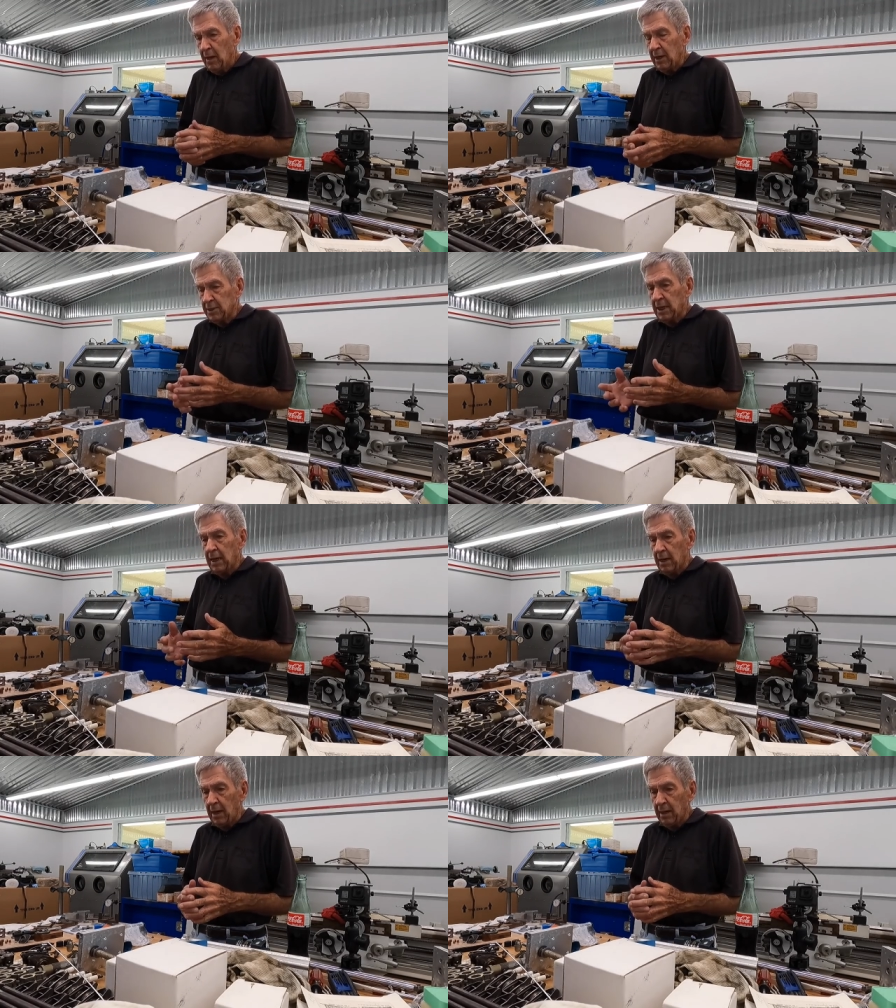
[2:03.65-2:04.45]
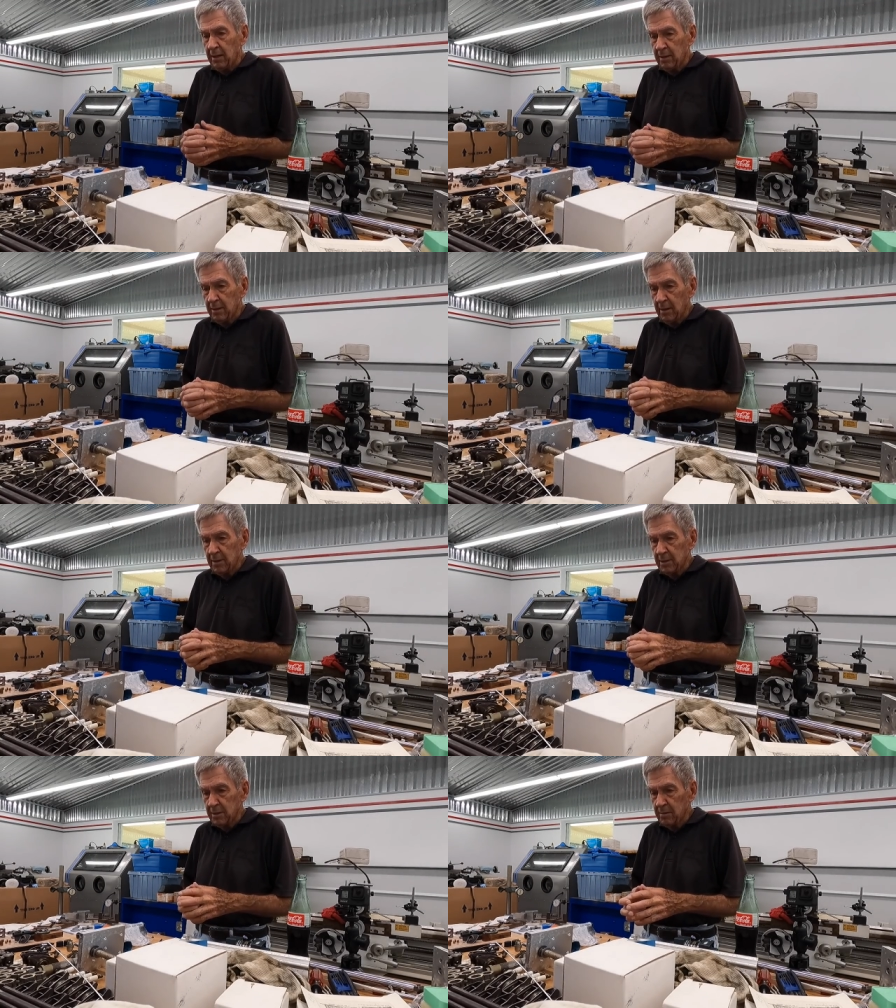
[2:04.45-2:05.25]
He's dead now.
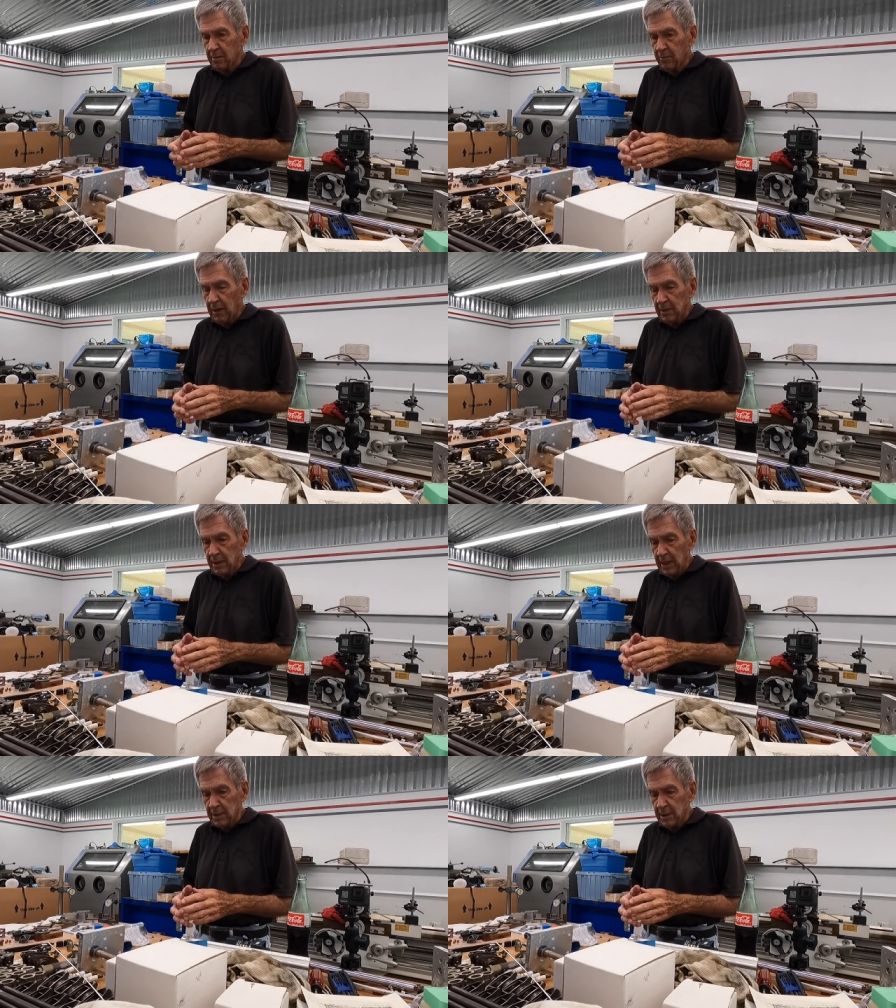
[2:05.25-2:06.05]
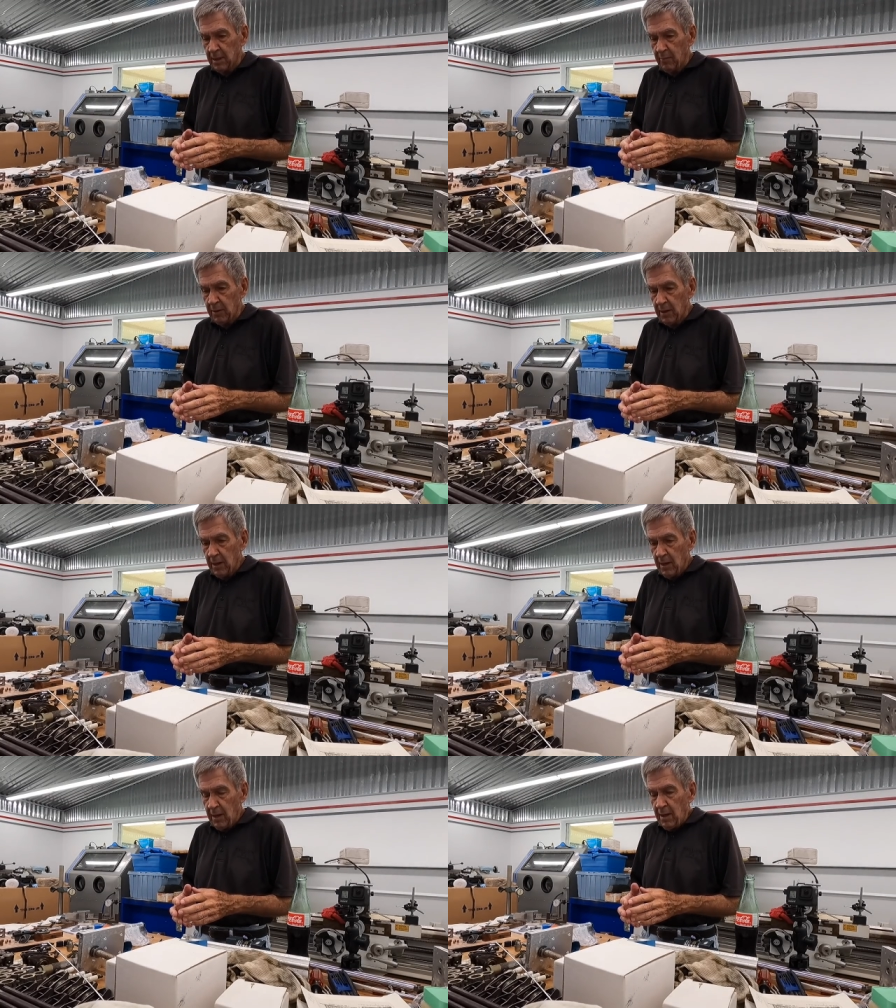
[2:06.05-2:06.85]
It's a tragic accident, but
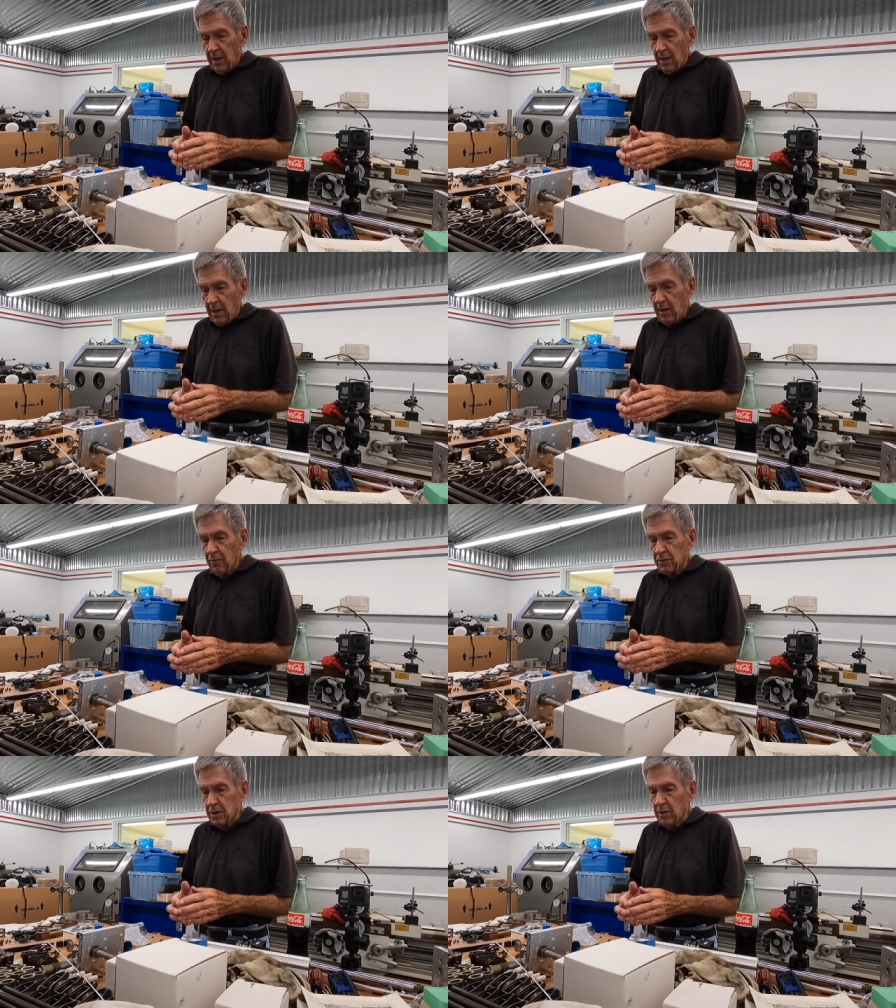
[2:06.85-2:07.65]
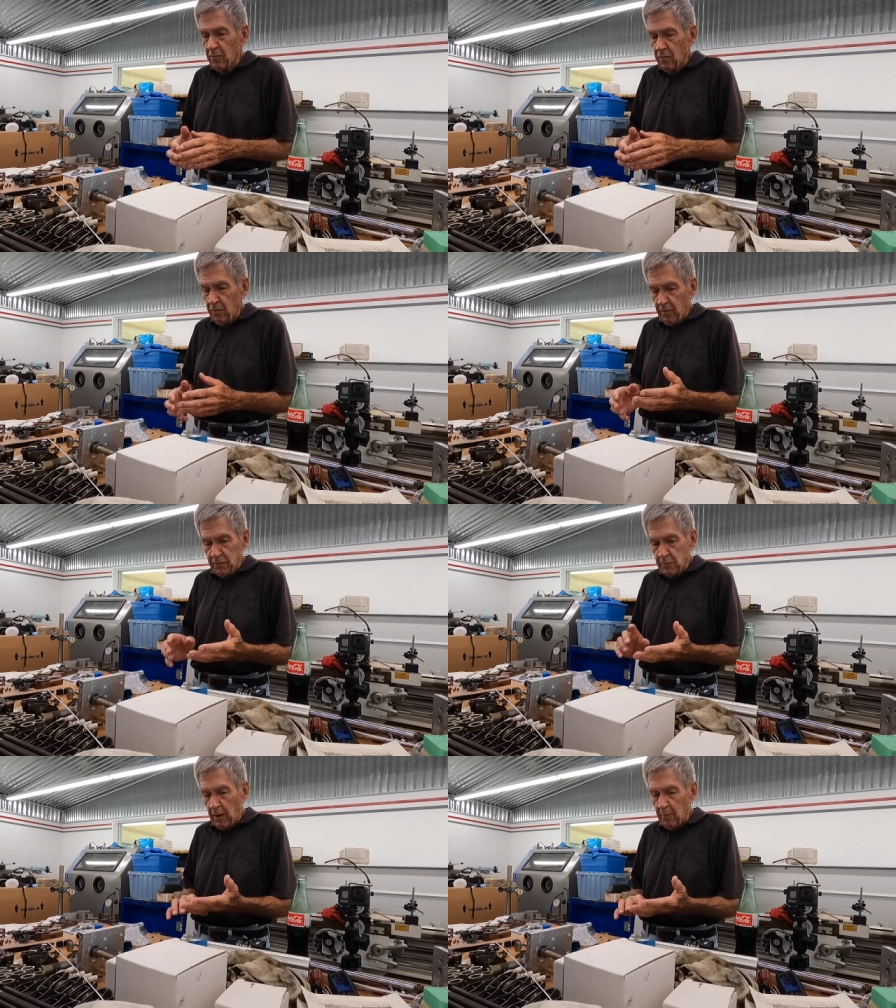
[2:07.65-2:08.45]
he was the guru
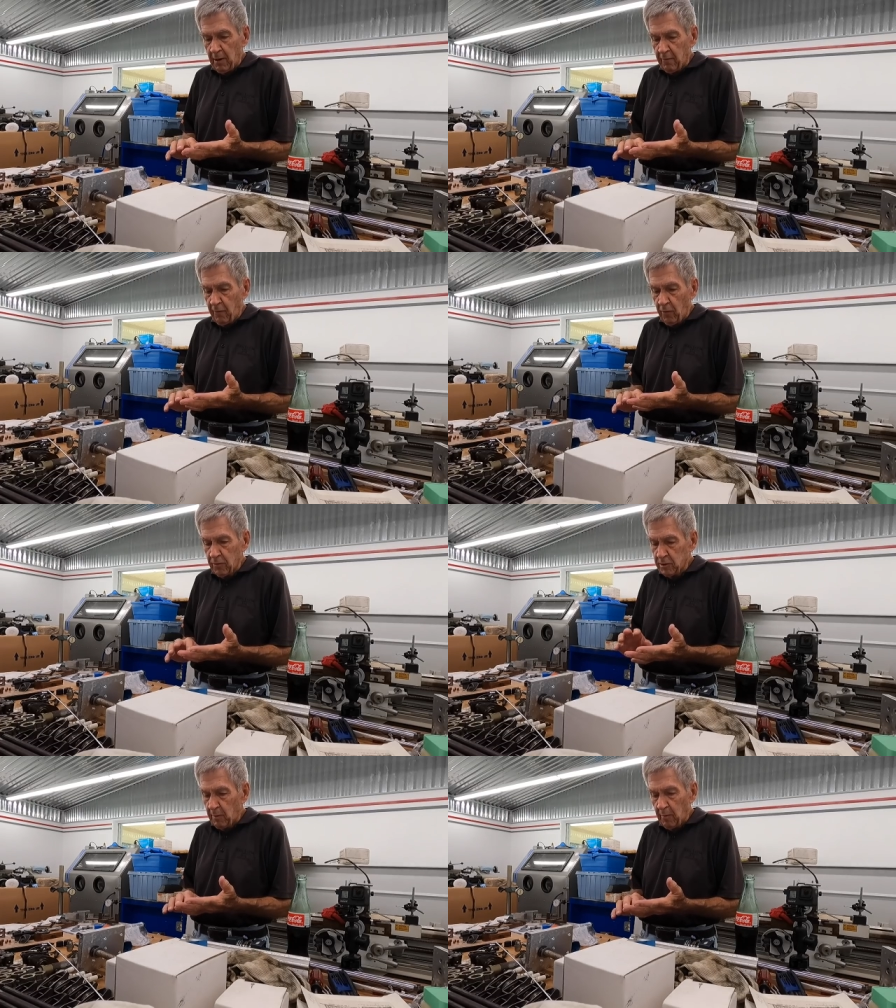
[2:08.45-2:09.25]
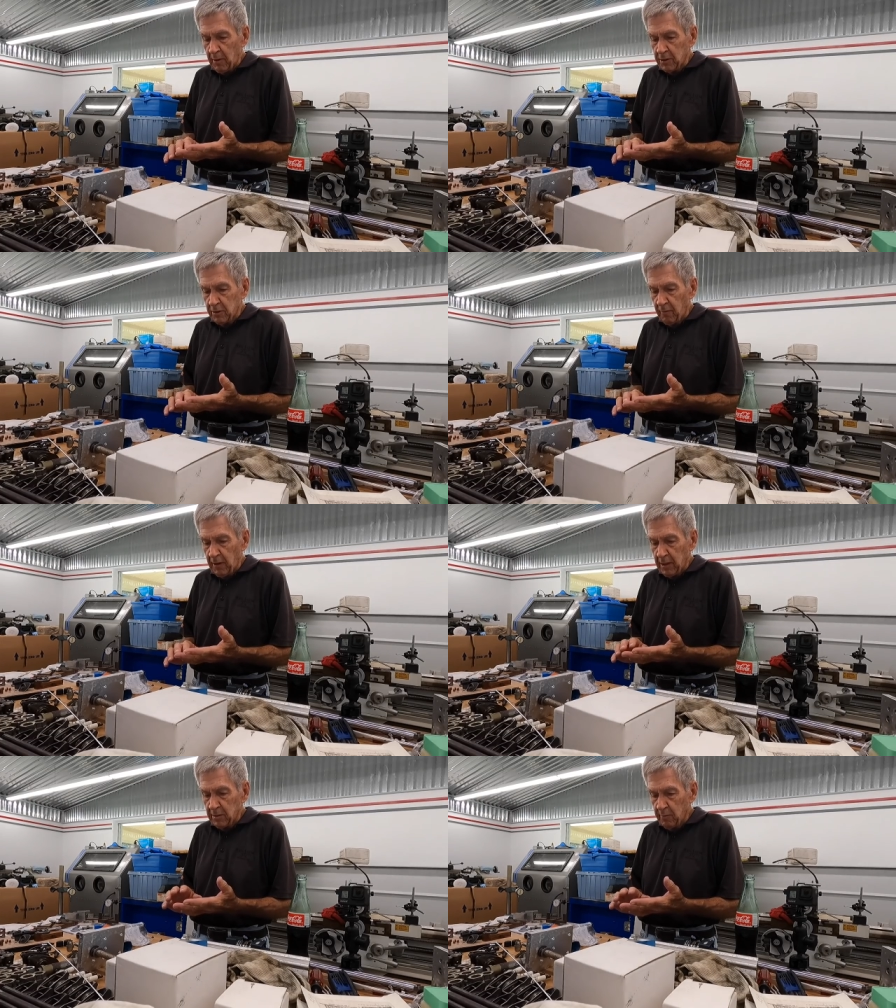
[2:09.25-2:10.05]
of small block Fords, small block
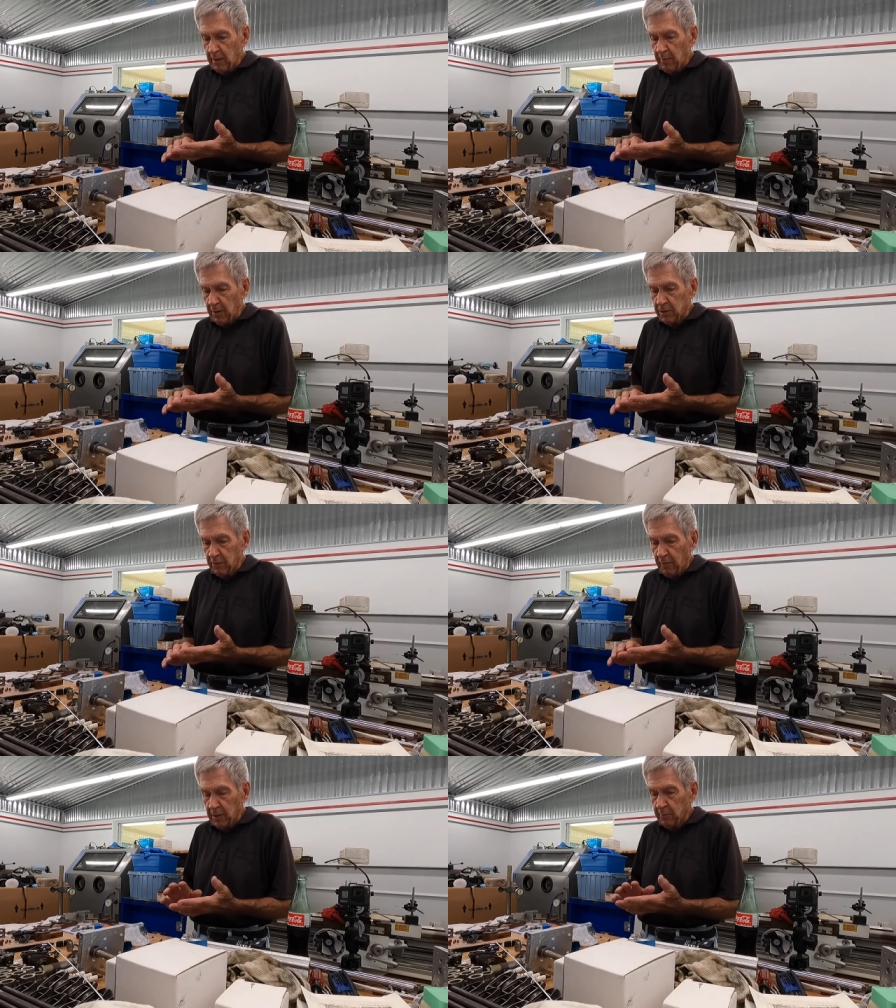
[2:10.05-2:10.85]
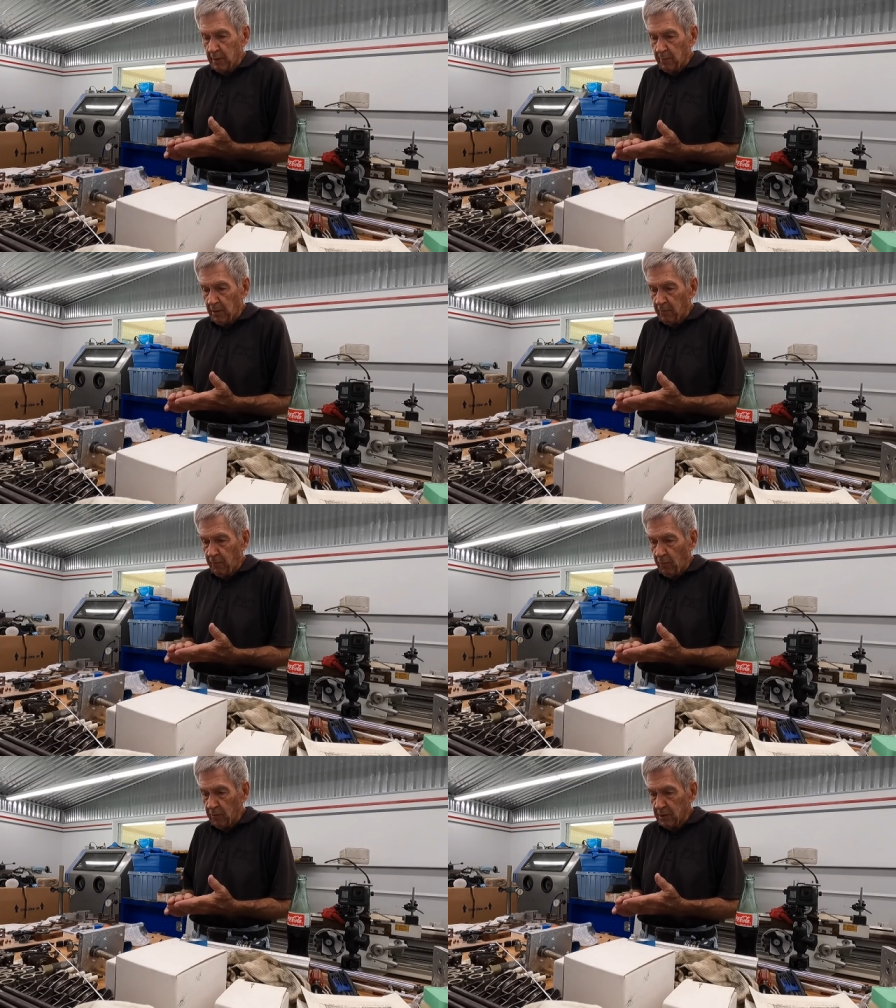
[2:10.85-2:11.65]
Chevrolets, big block Chevrolets, big block
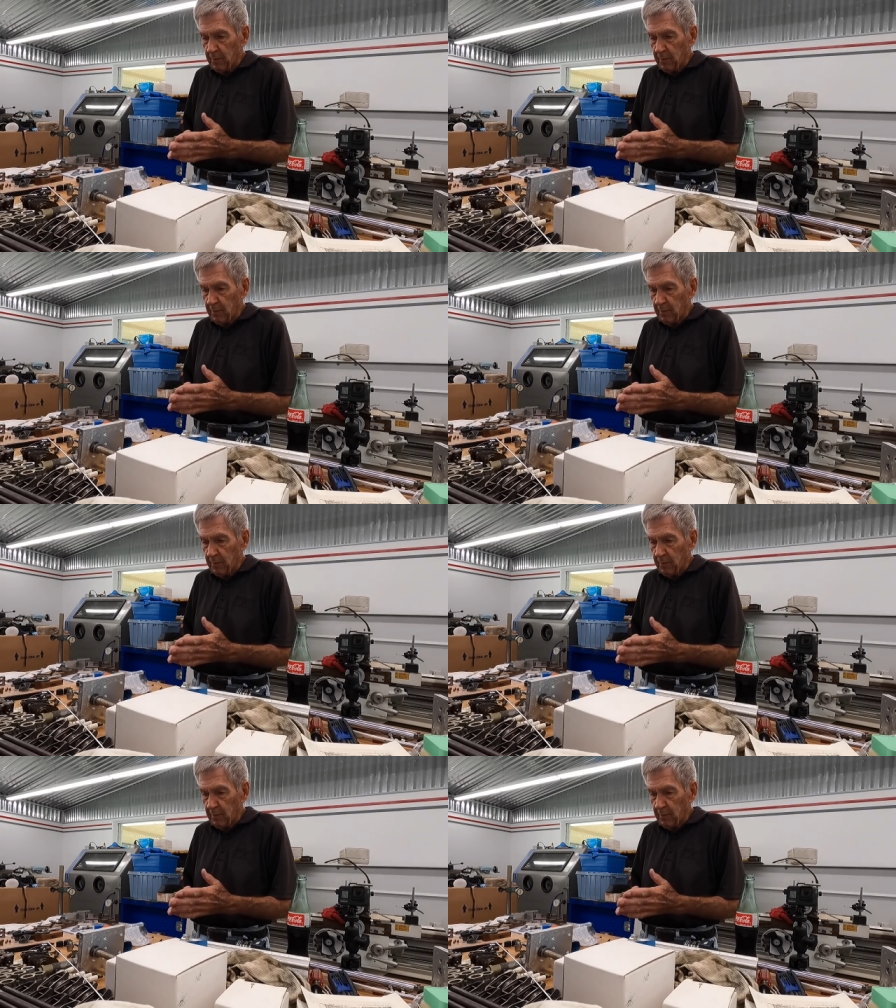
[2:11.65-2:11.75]
Fords.